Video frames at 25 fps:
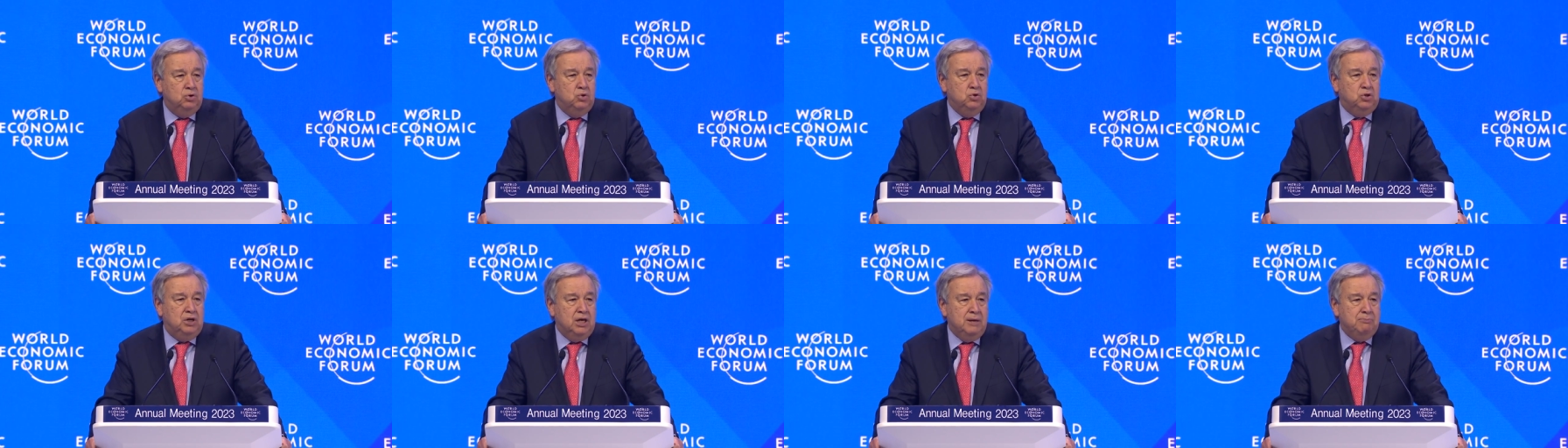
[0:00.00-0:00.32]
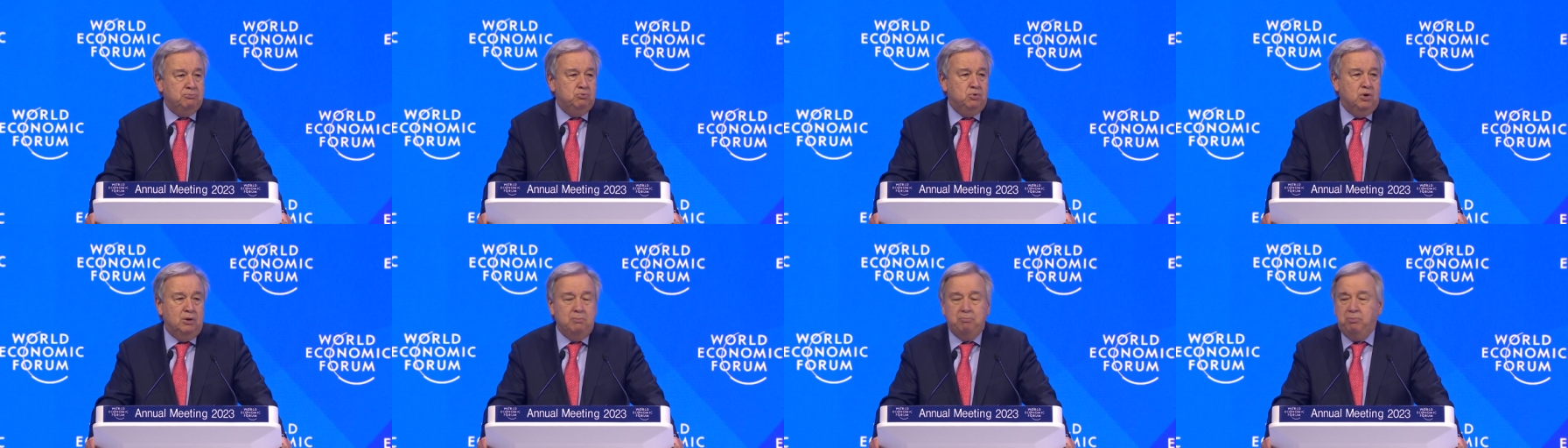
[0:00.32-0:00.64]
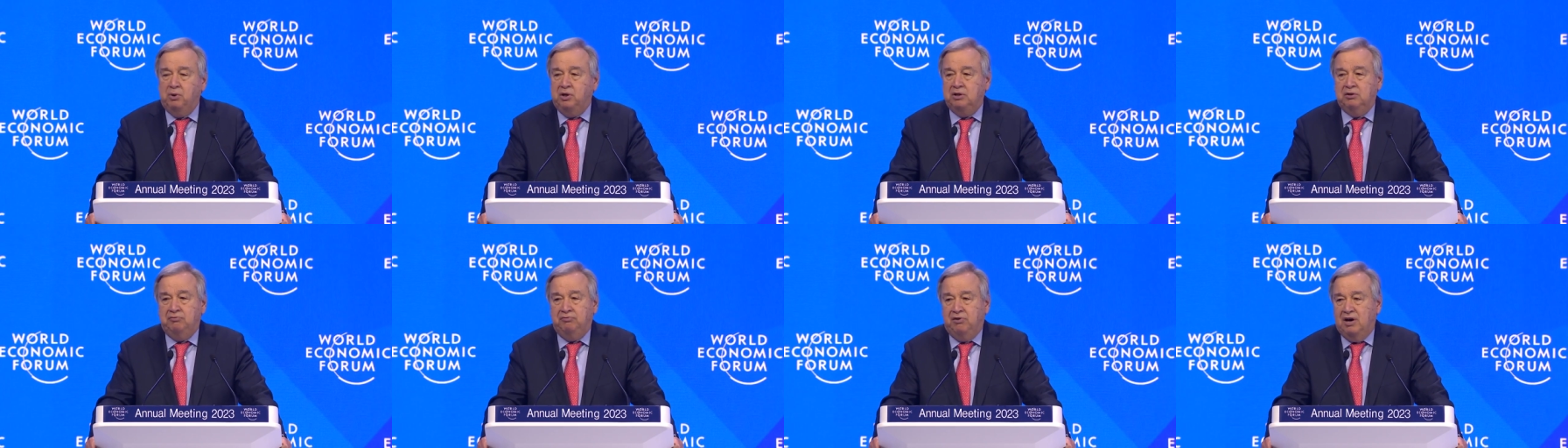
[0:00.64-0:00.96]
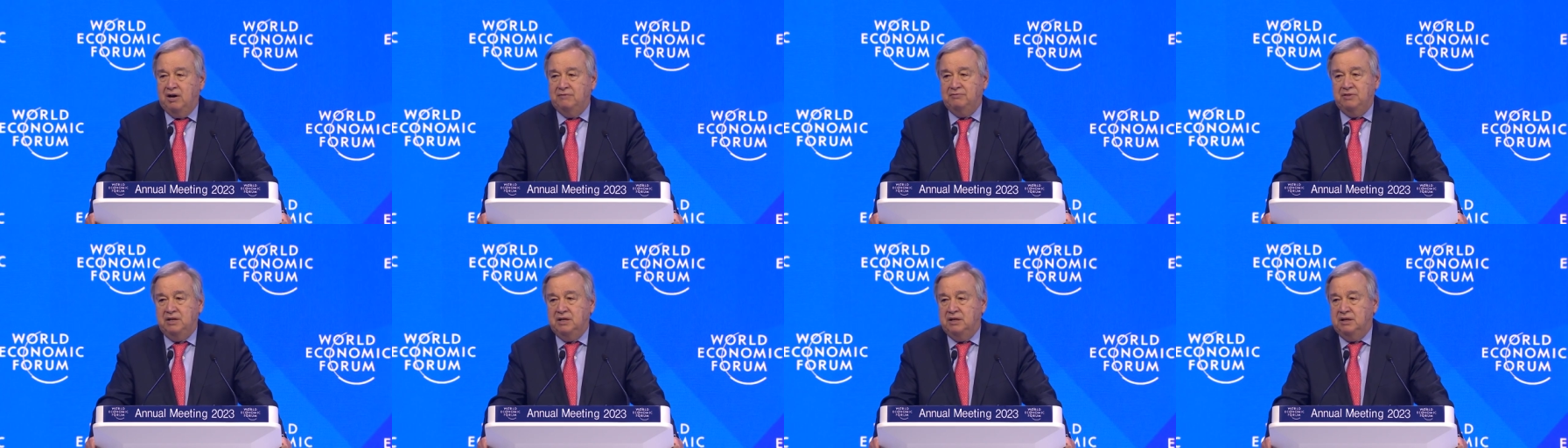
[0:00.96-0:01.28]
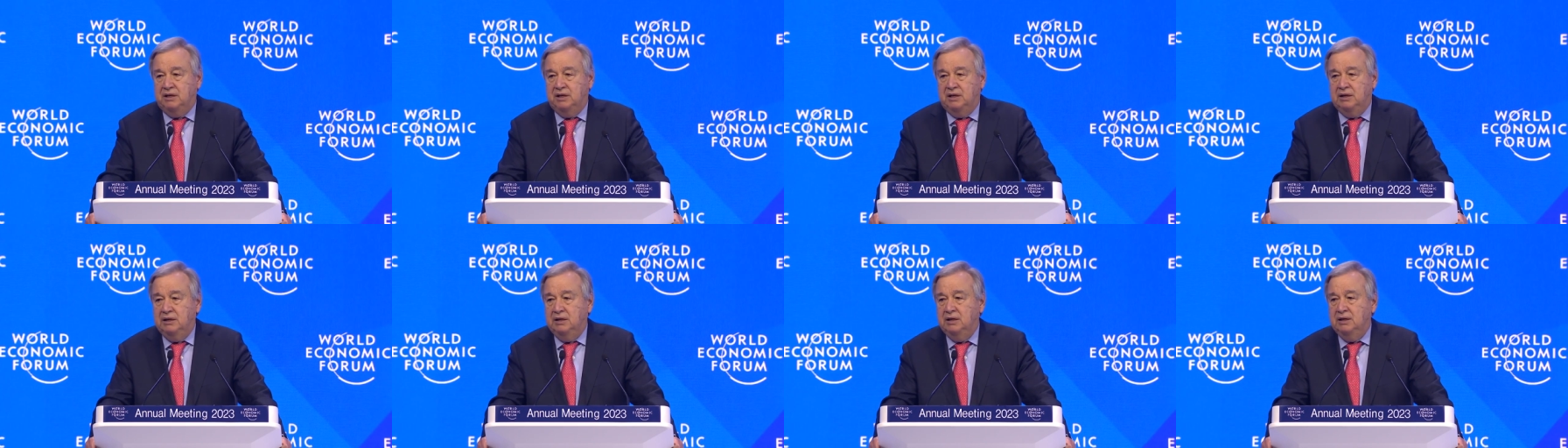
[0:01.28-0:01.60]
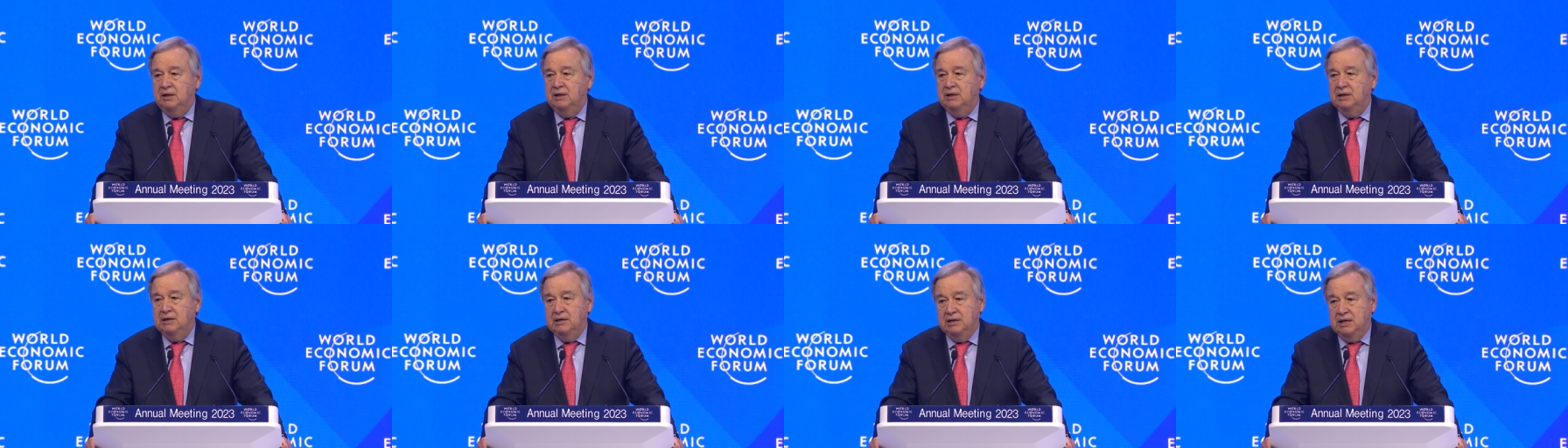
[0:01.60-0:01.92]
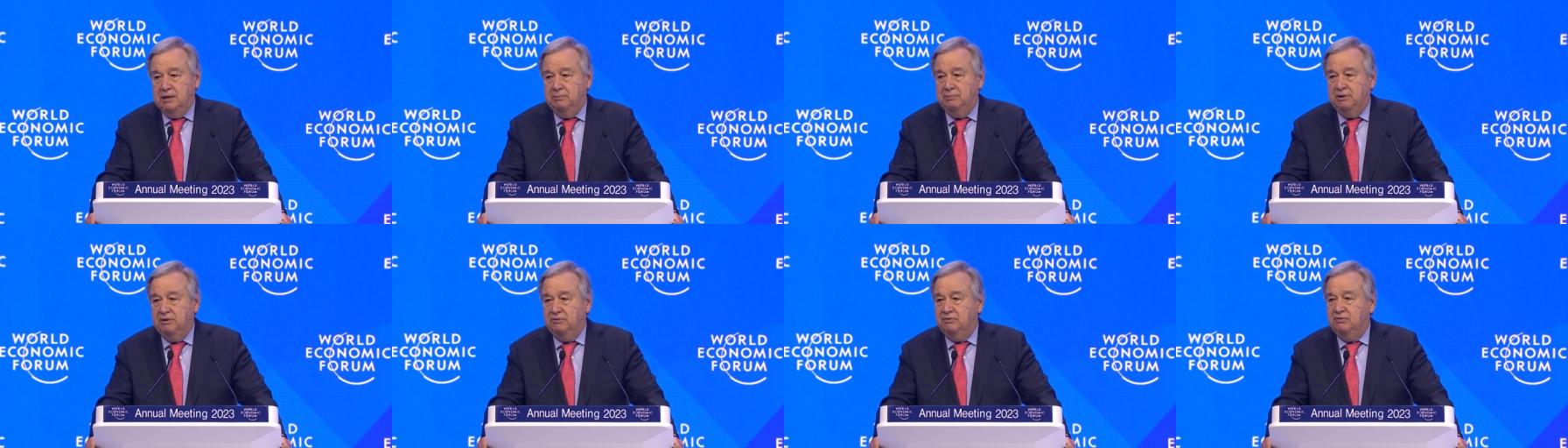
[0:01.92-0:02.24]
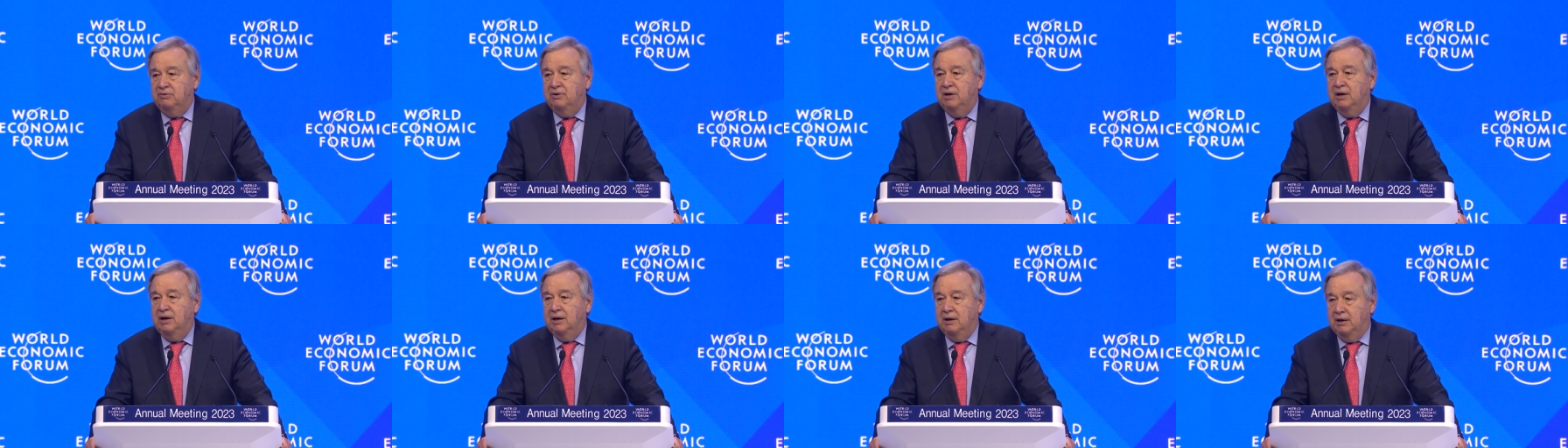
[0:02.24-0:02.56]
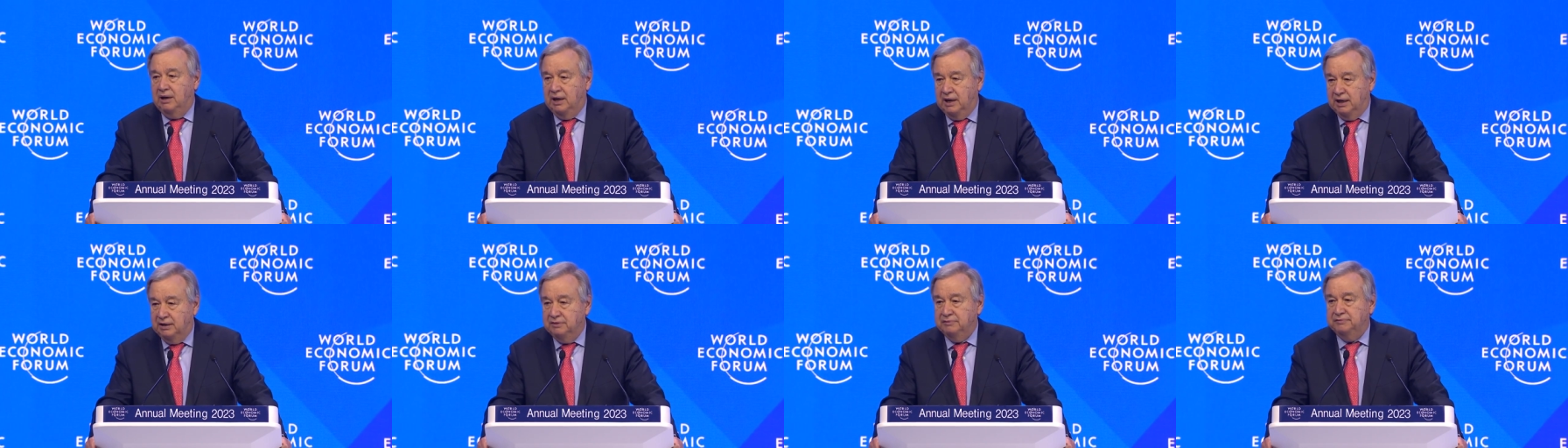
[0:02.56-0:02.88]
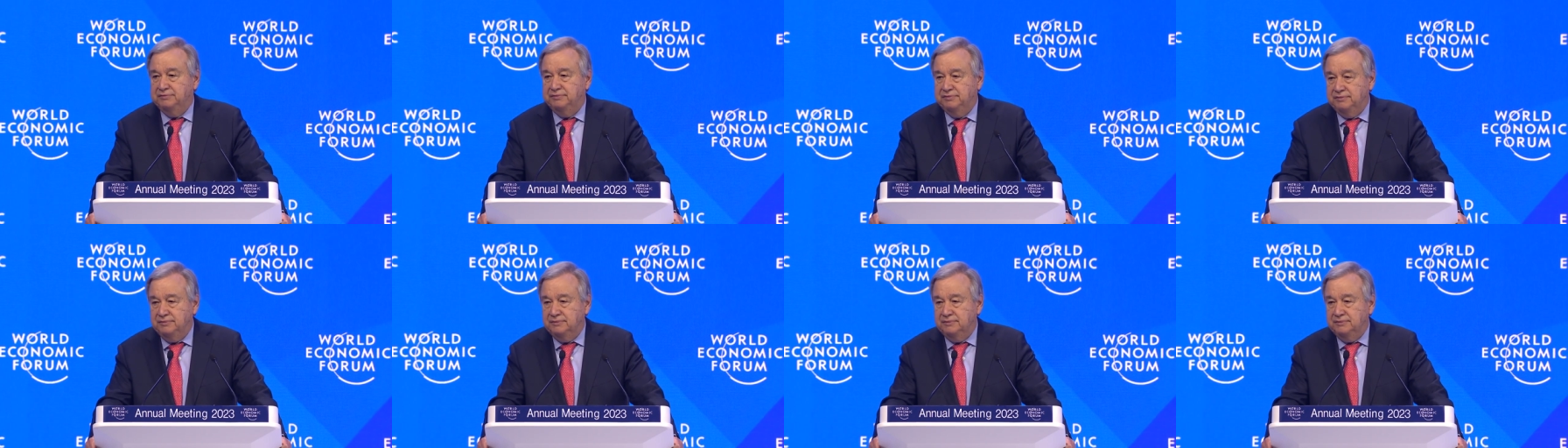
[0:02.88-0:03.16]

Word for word: to keep the 1.5 degree limit alive.